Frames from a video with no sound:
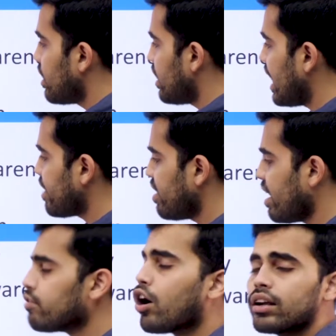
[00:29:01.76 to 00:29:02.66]
Like we
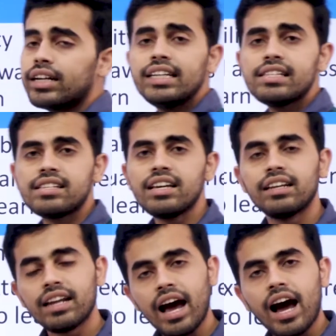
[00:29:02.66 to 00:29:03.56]
have already
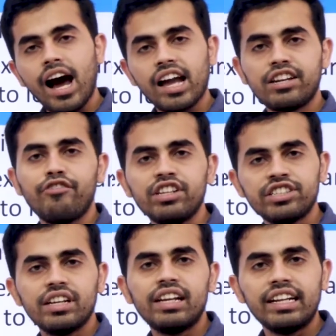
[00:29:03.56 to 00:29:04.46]
seen,
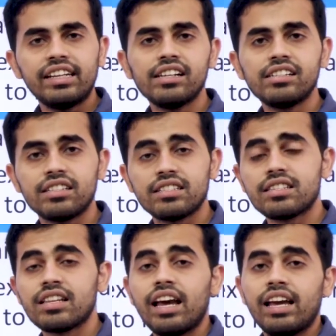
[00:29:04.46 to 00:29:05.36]
artificial
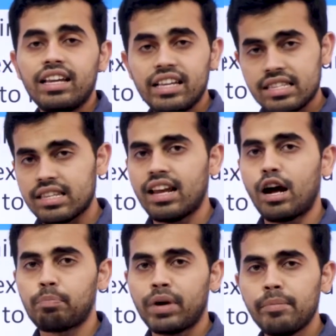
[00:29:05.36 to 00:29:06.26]
intelligence is an
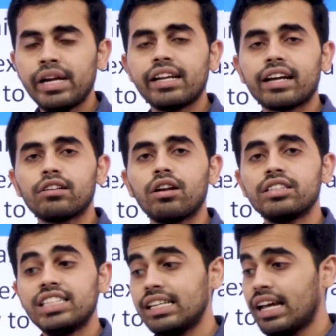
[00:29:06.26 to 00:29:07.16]
upcoming
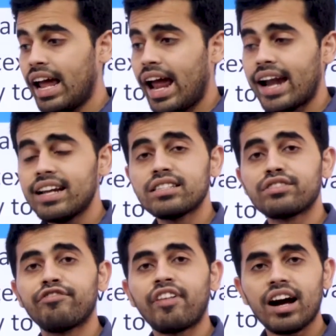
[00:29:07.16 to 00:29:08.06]
technology and
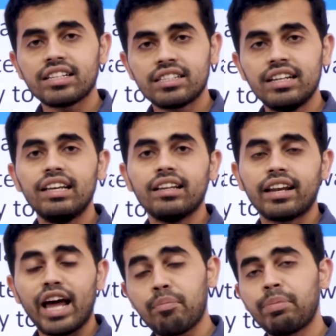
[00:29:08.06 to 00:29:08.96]
is
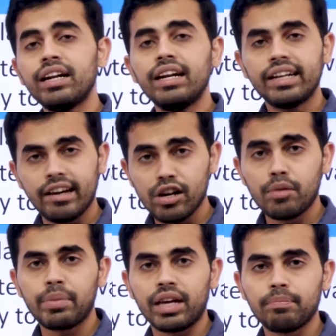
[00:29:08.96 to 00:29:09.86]
rapidly
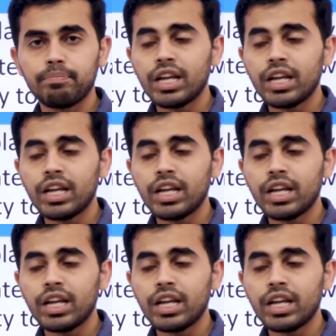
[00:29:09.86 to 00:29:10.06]
developing.